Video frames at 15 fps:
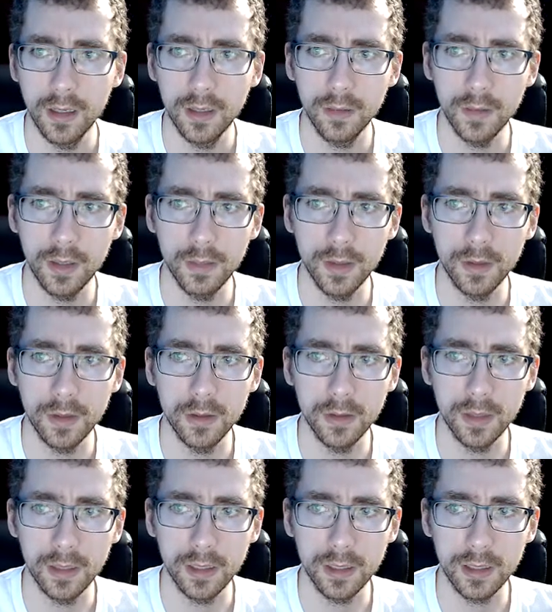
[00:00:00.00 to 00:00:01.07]
made between
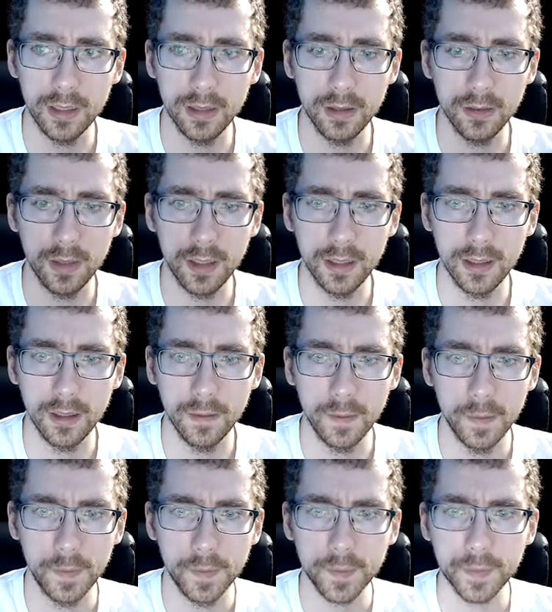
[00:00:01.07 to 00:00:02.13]
2016 and 2018.
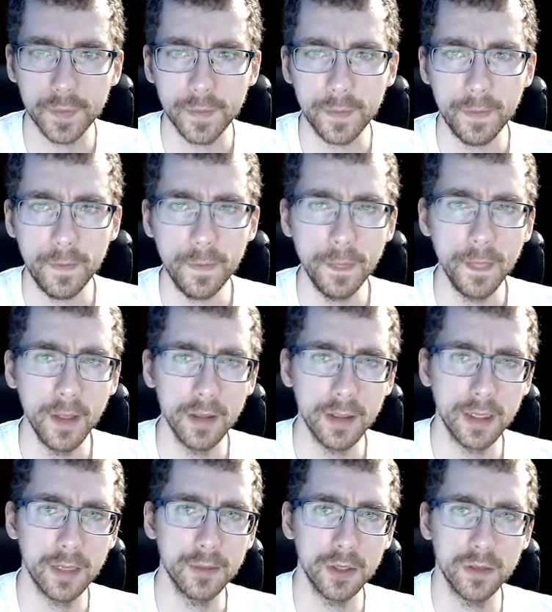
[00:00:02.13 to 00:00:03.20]
The
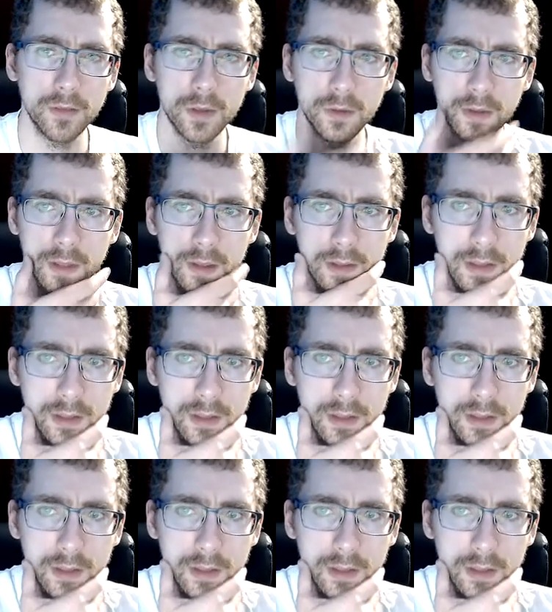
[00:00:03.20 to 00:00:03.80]
cameras have been rolled out in